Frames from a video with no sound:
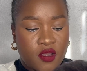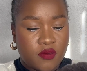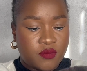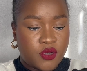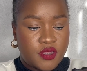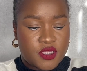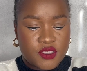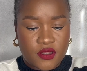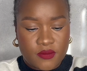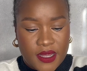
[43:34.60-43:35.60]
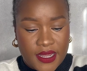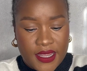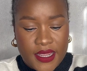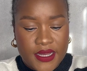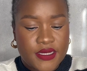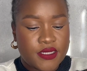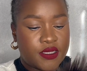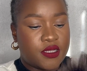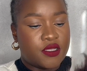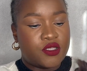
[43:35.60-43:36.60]
put this on my head.
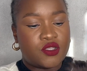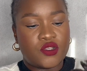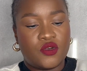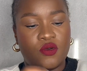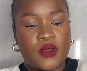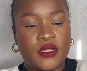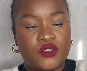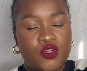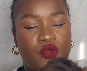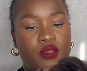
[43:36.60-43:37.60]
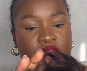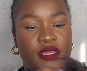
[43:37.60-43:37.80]
So I'll show you the